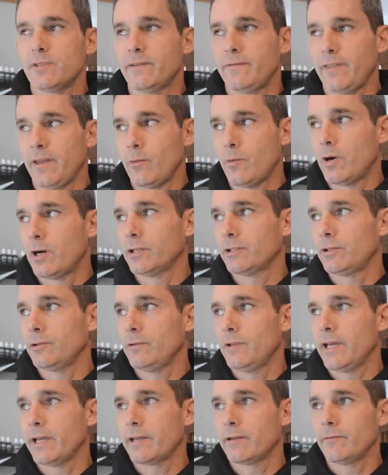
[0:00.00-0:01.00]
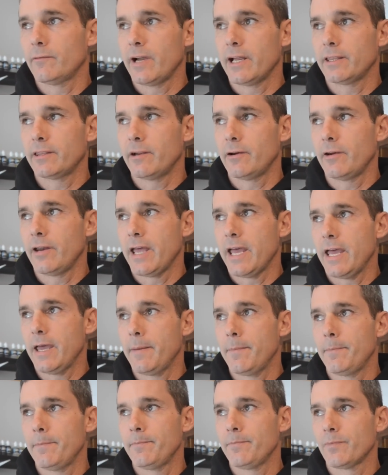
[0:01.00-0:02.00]
If they want to, they can write their
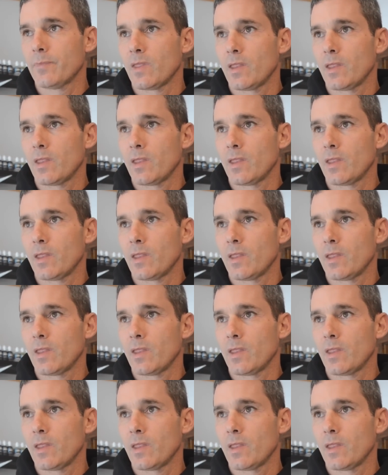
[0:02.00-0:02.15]
name,